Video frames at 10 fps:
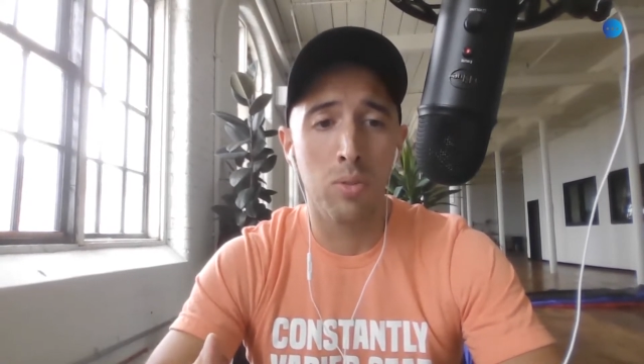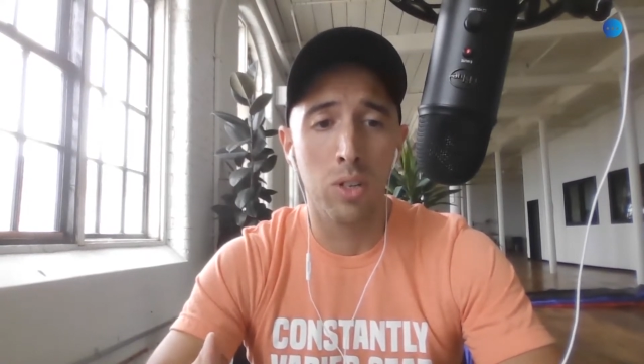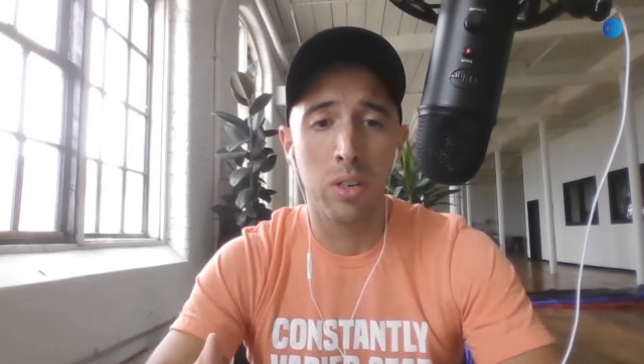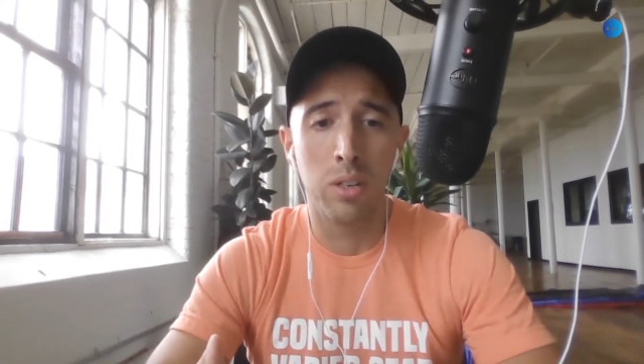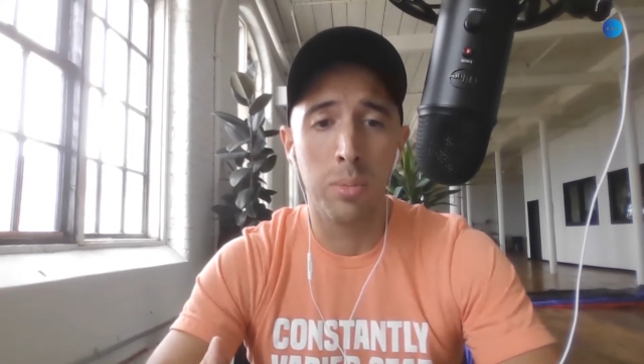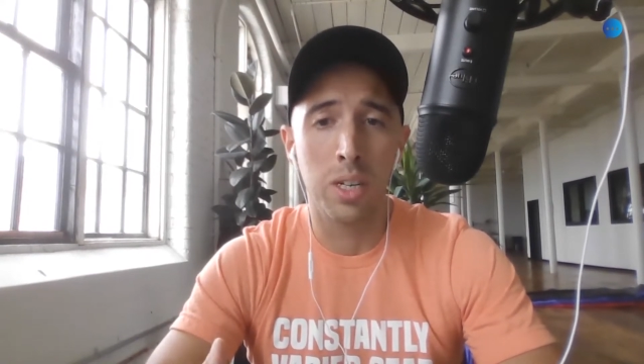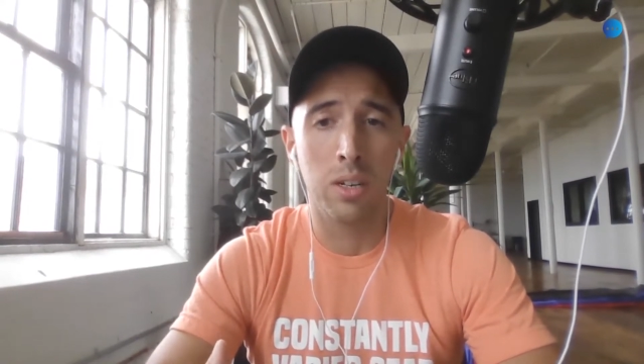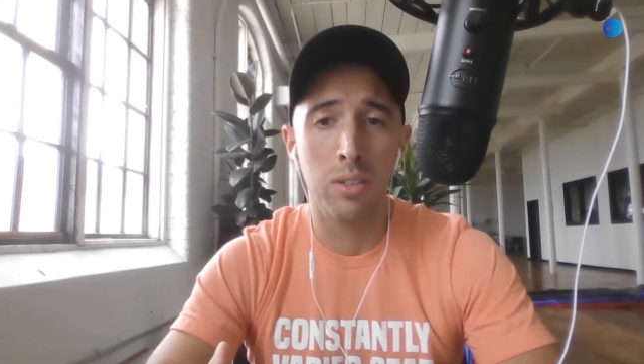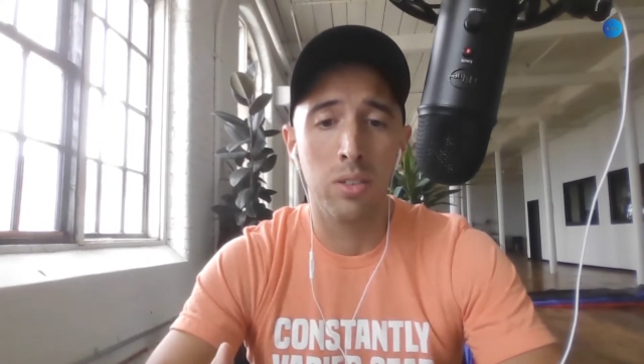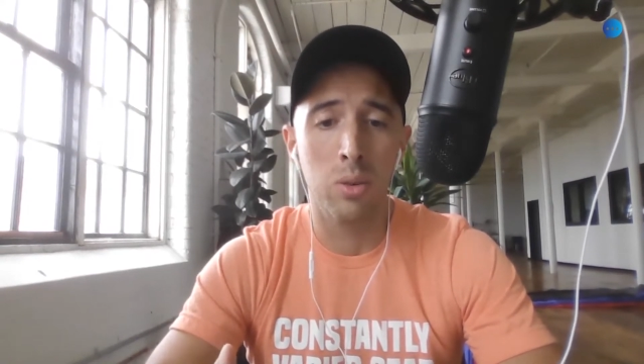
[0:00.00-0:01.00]
originally
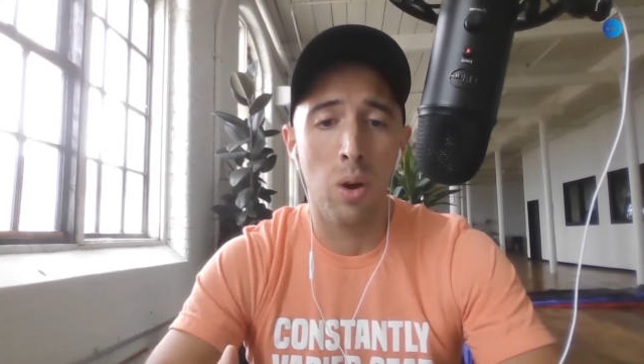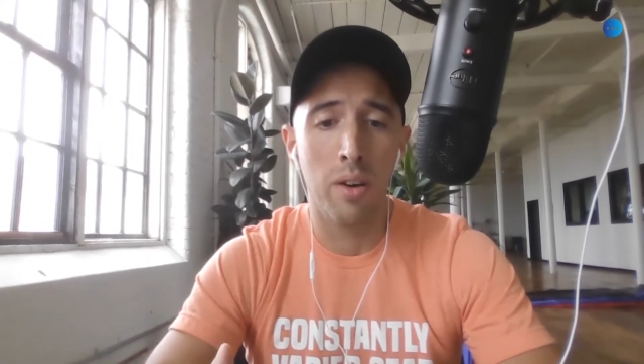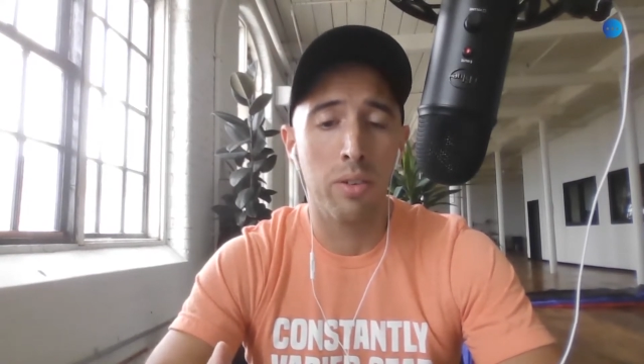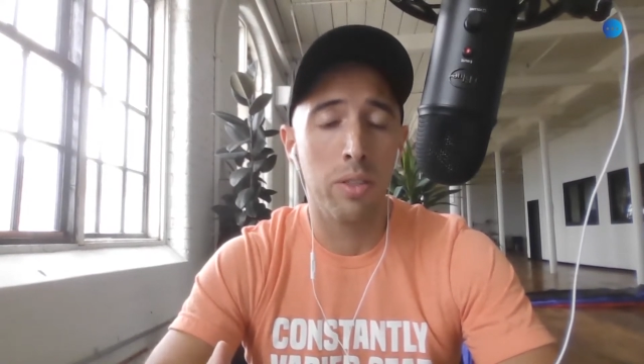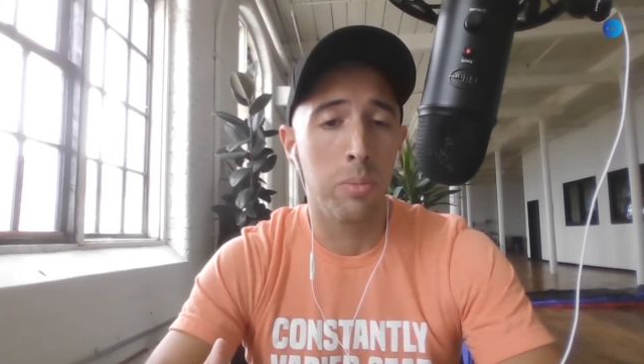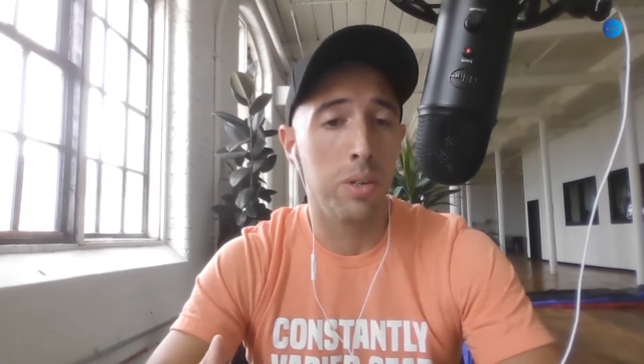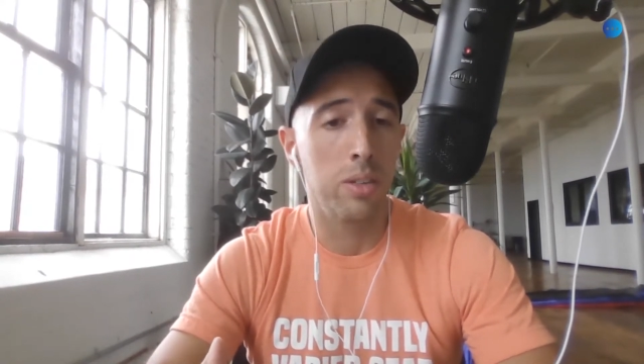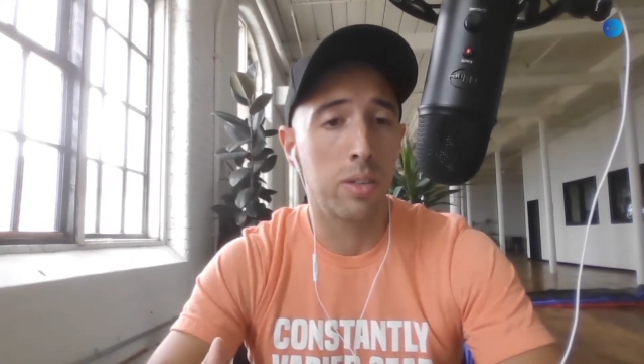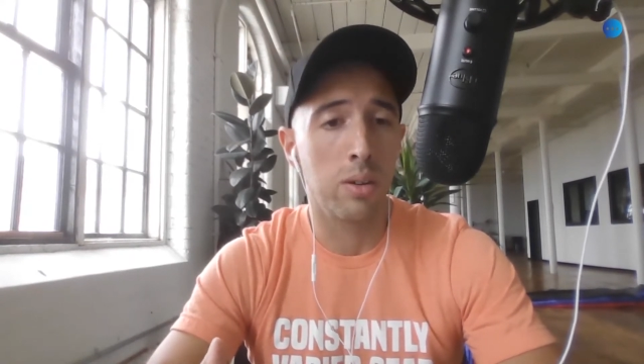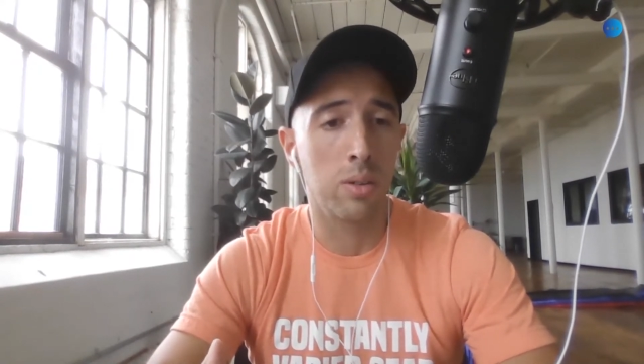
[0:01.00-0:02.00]
because you offered them a
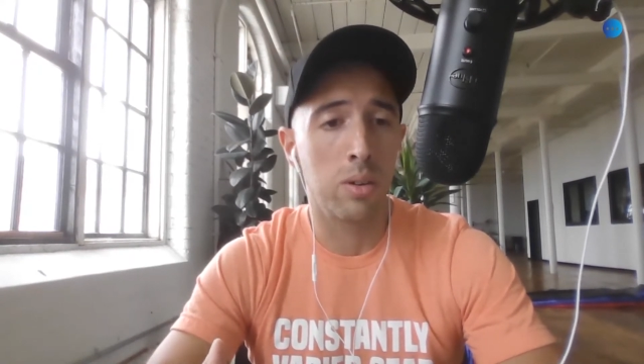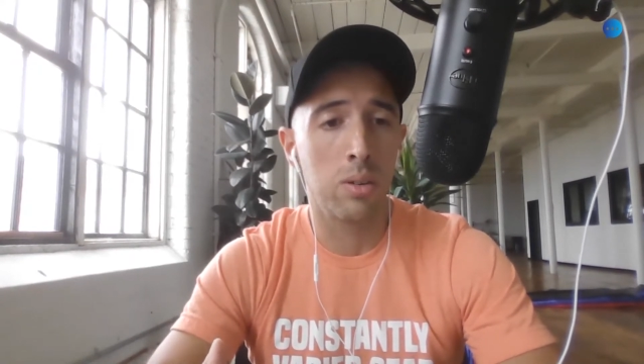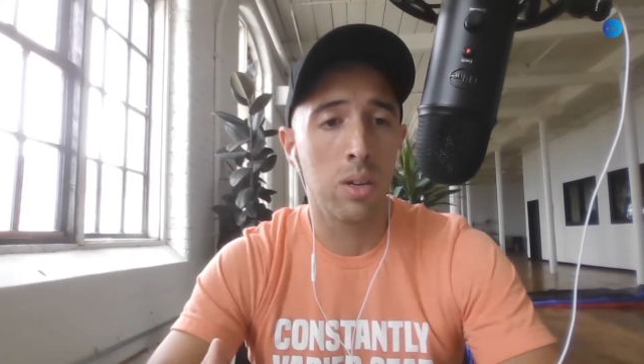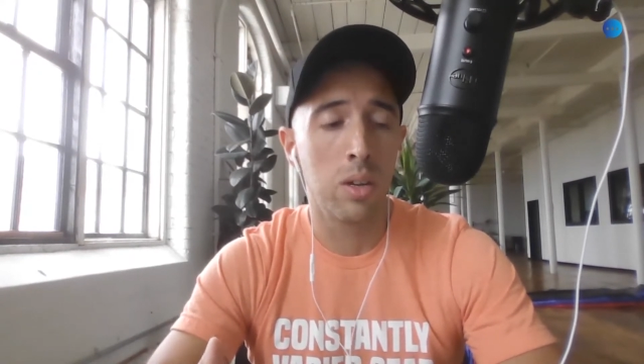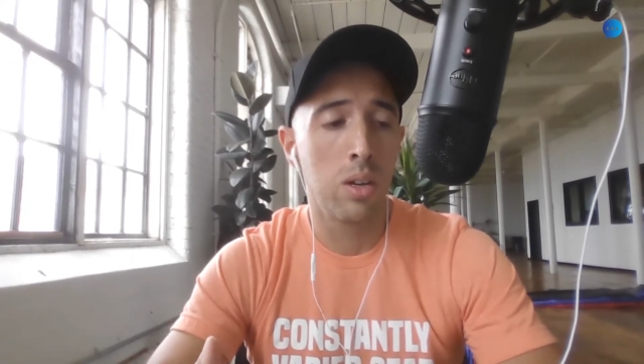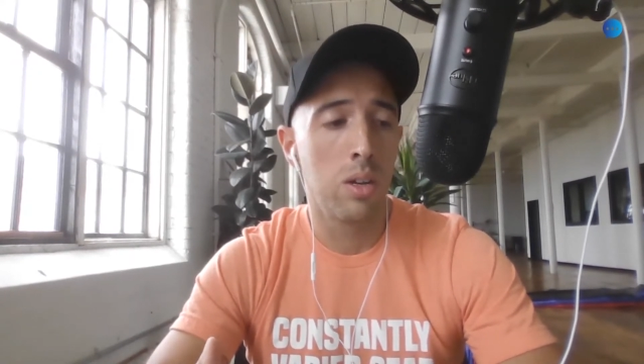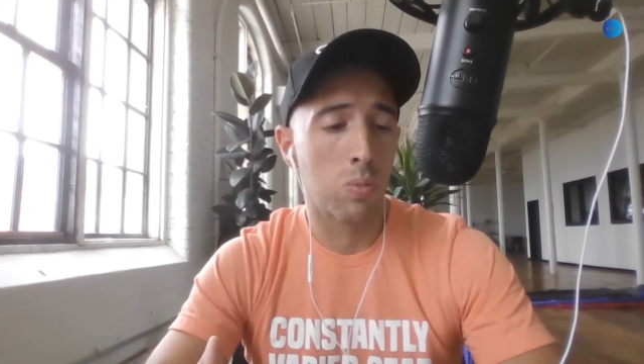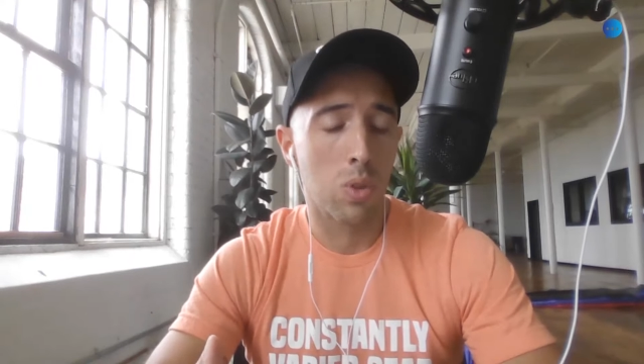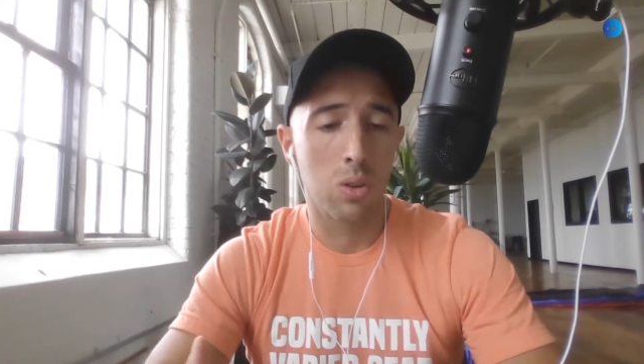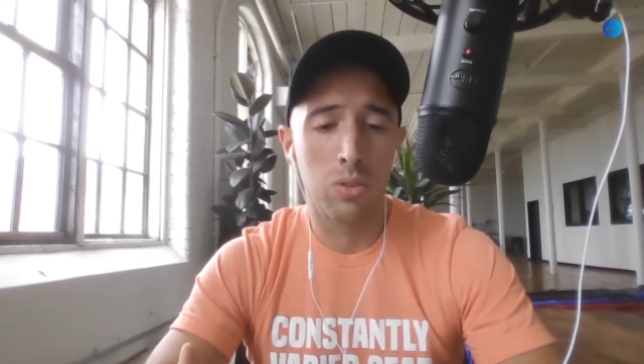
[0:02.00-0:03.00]
discount code.
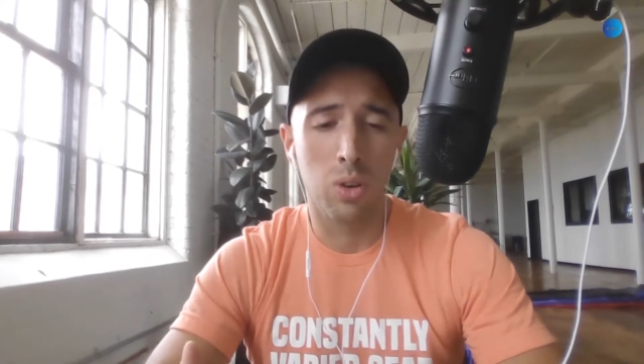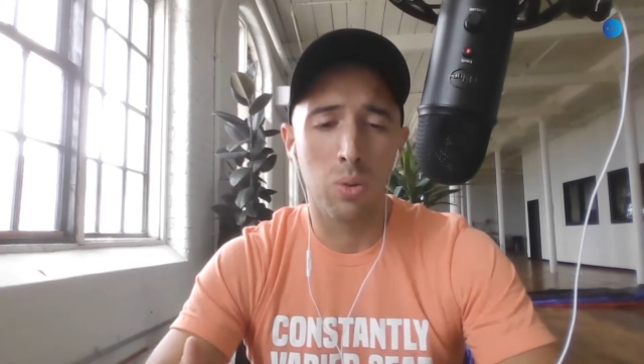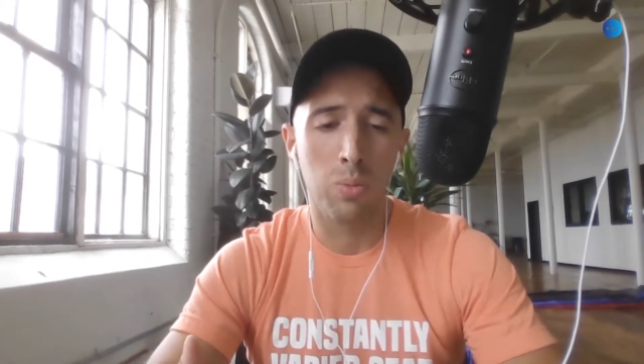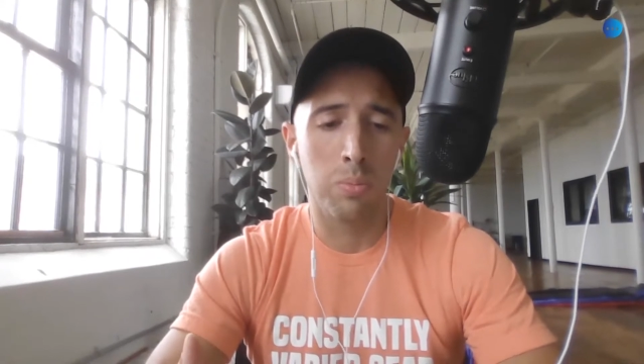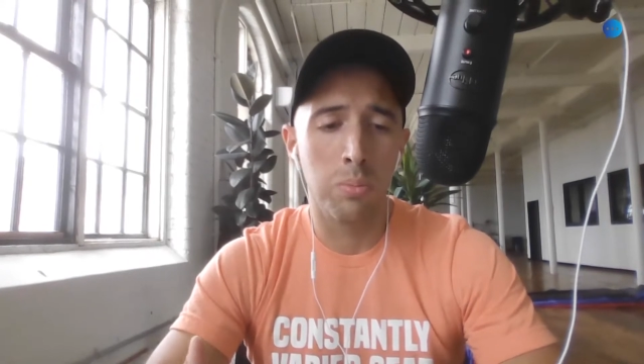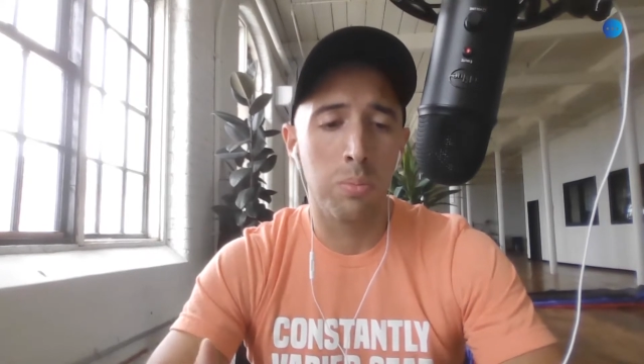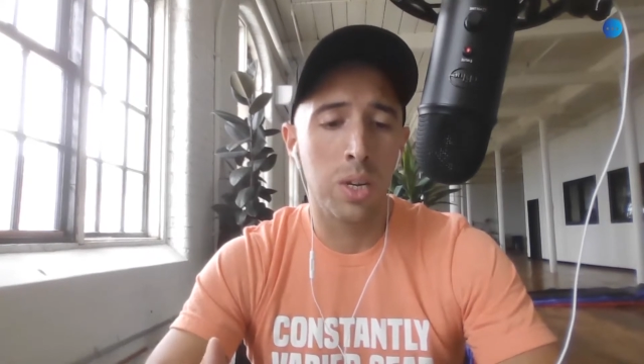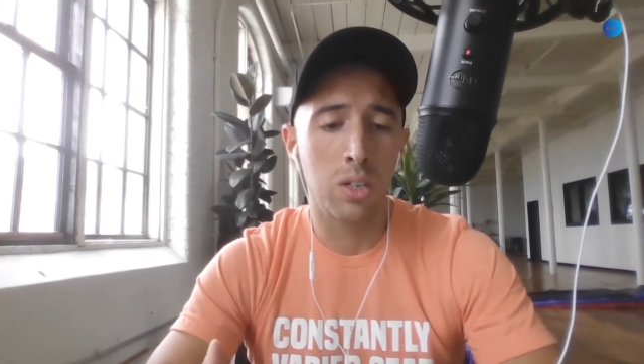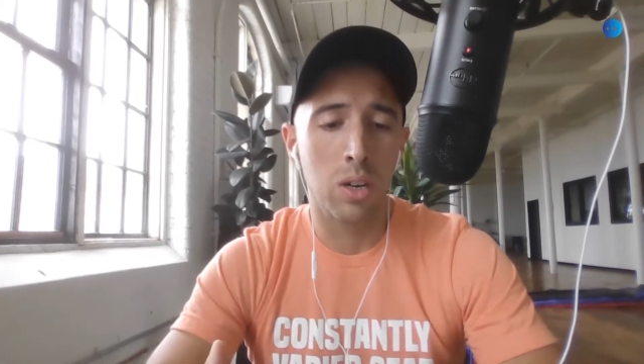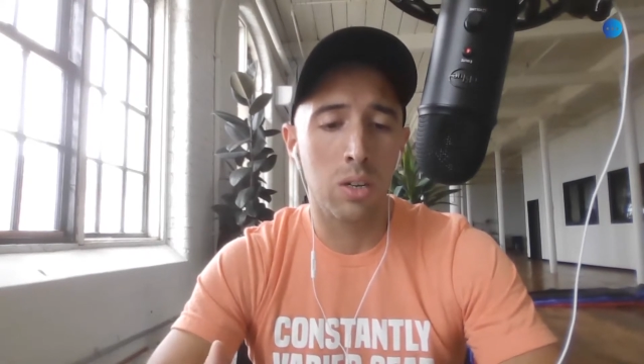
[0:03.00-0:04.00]
So
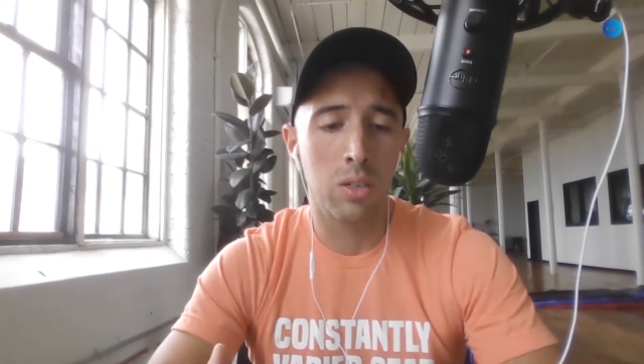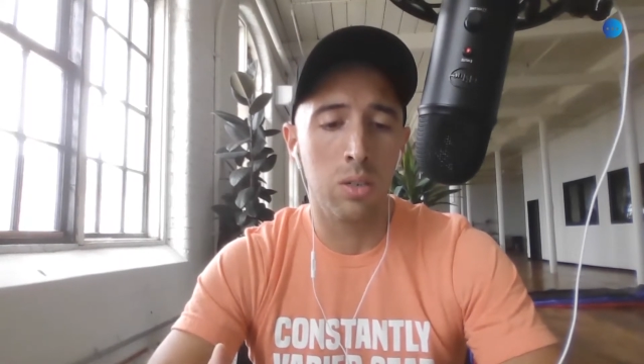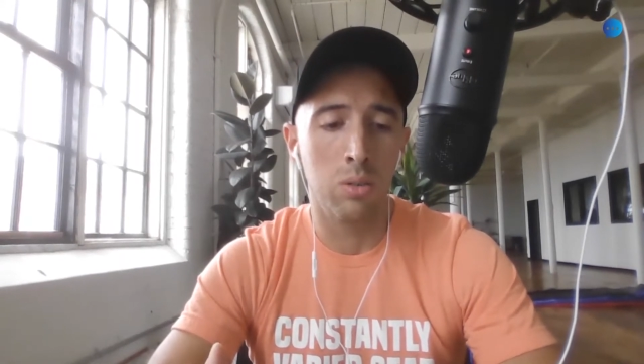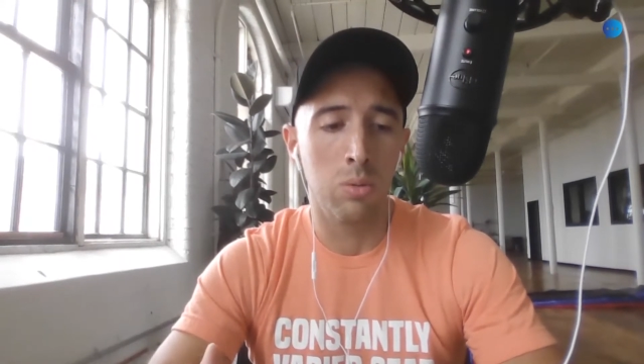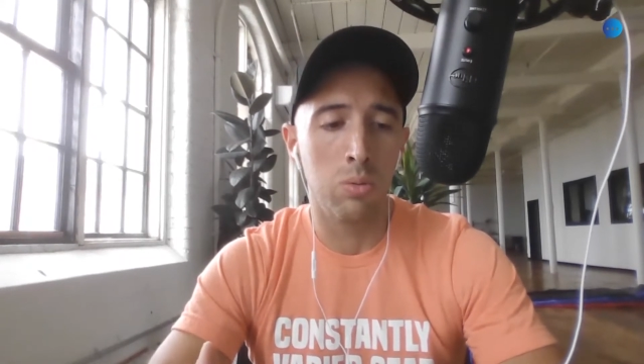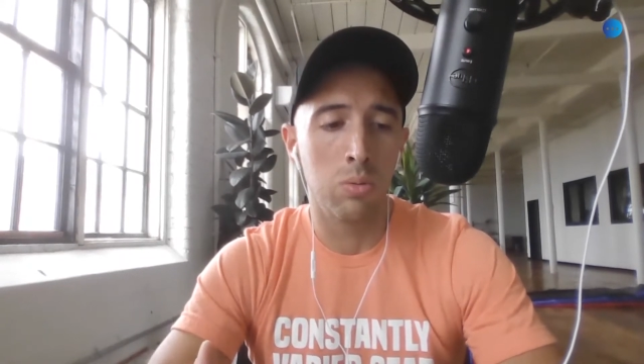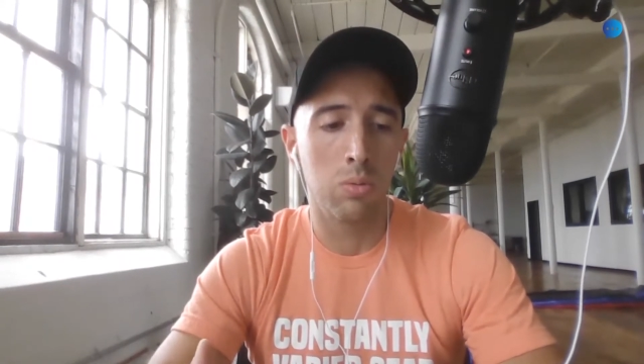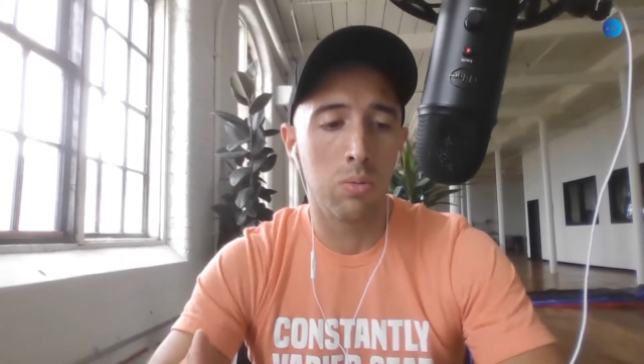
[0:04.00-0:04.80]
make sure to